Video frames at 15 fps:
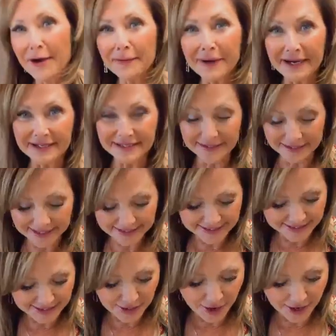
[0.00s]
All right, so
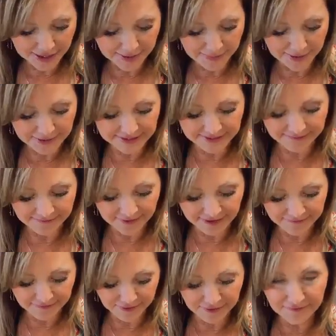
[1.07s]
let's talk about some
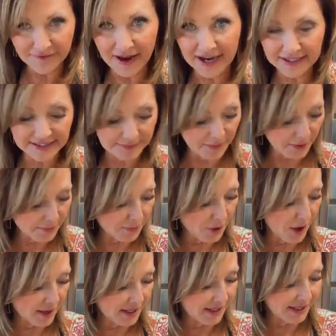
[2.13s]
fun food facts
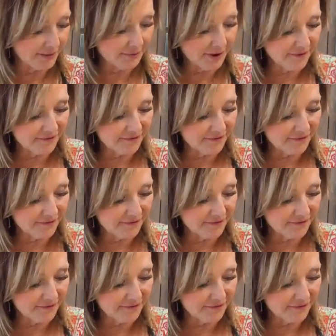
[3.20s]
about broccoli.